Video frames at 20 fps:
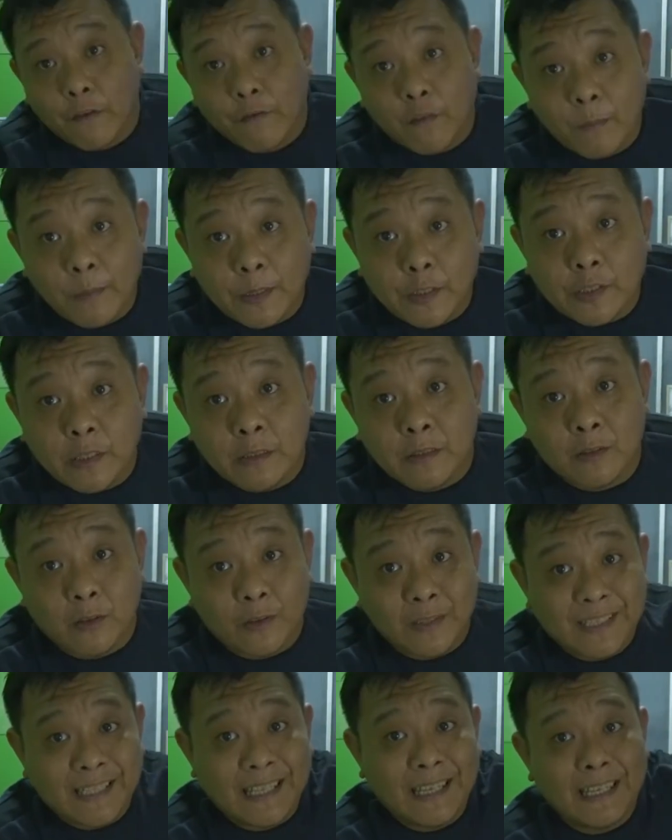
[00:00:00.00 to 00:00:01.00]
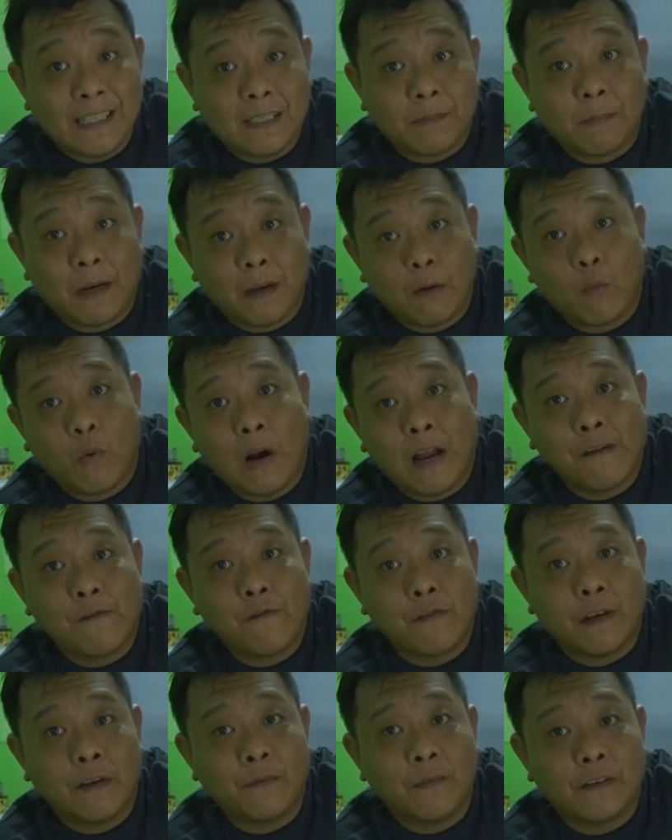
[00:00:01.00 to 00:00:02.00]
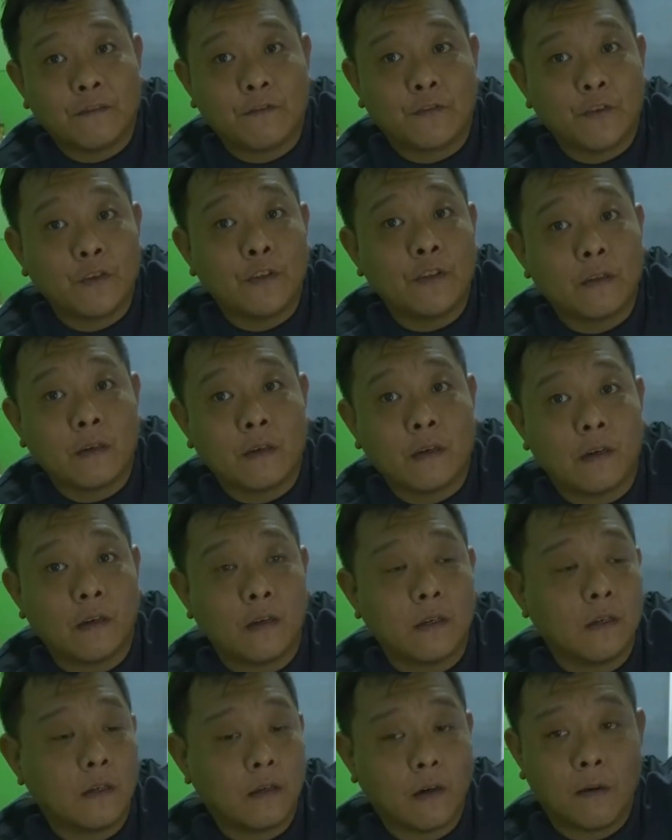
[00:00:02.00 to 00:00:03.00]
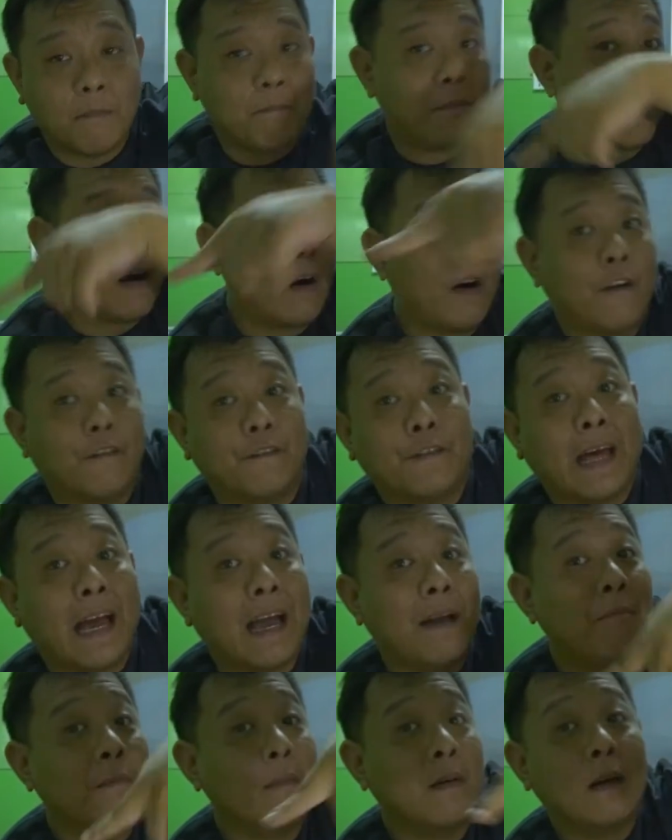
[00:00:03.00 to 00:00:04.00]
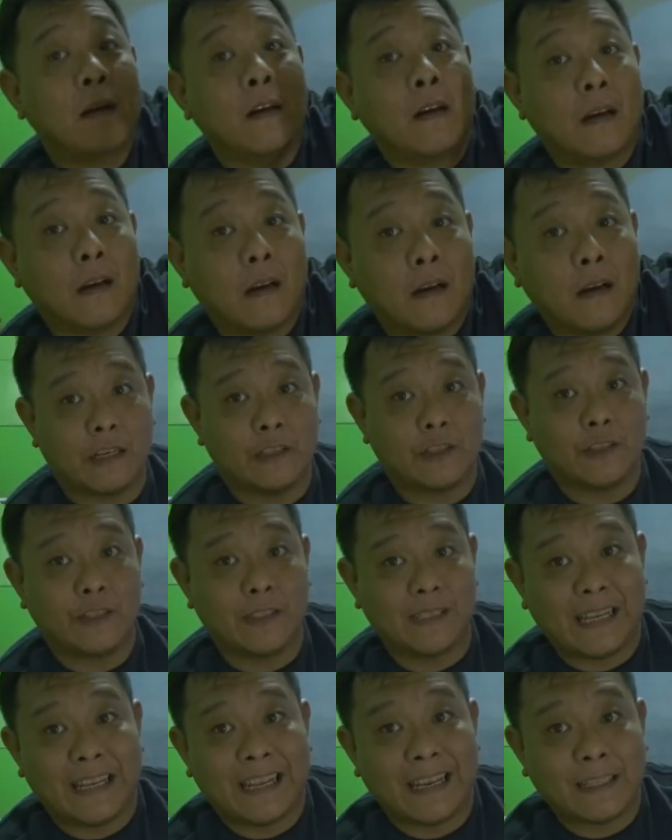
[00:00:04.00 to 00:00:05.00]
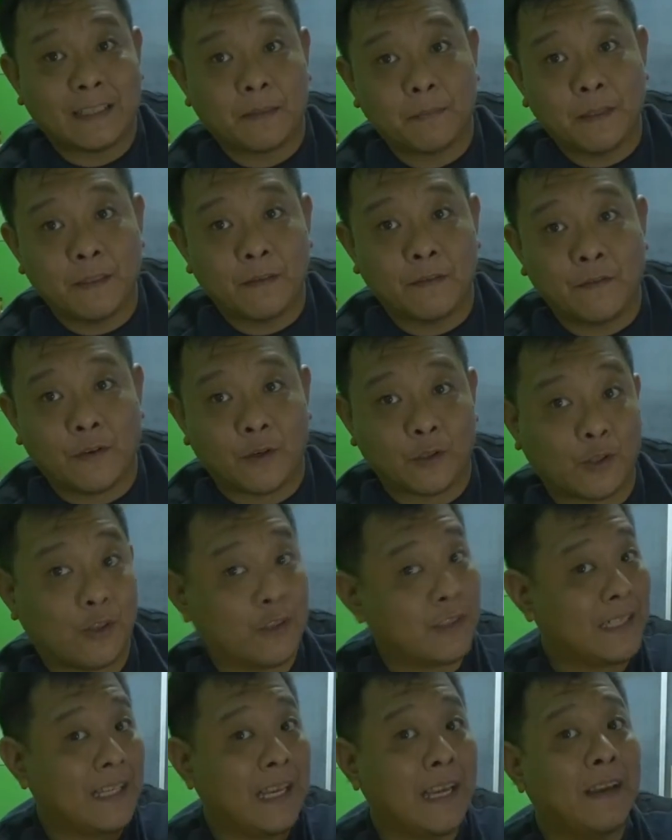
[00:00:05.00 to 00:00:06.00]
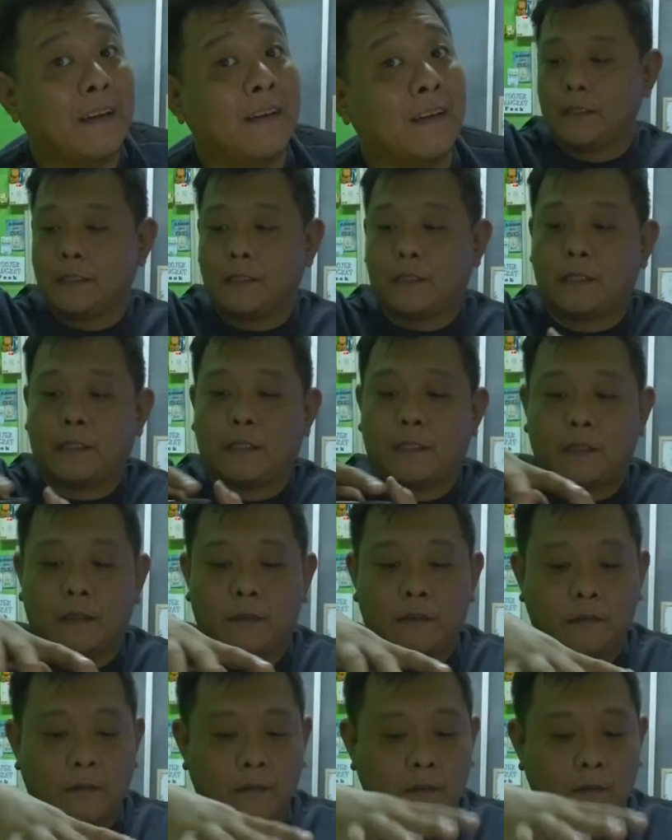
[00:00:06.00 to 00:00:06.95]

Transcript: information, tosai is my wife's favorite food uh, among all of them. Uh, she's an expert for tosai. This